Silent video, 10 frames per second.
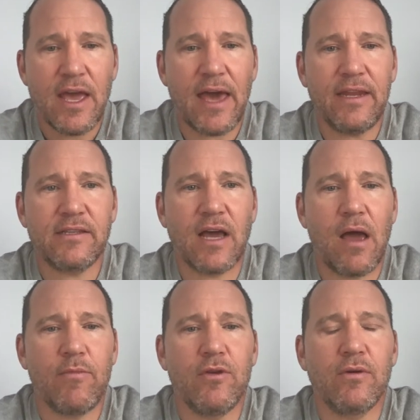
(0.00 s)

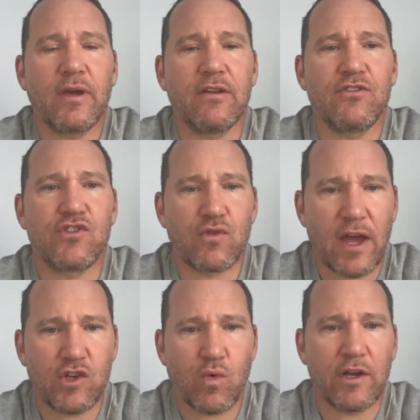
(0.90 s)
Anytime you can
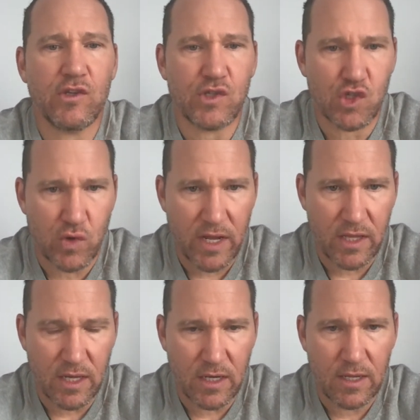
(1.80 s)
stretch while you
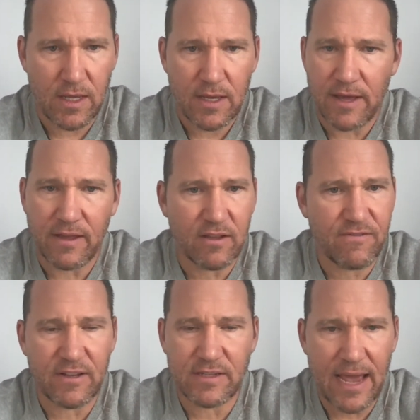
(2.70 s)
strengthen, I think it's
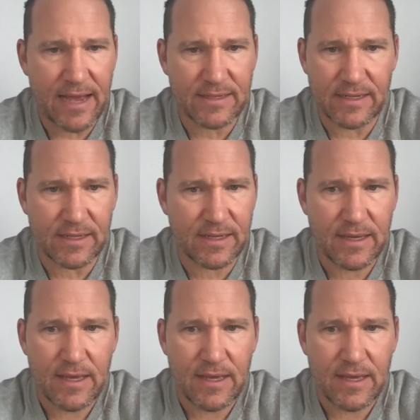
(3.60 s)
fantastic.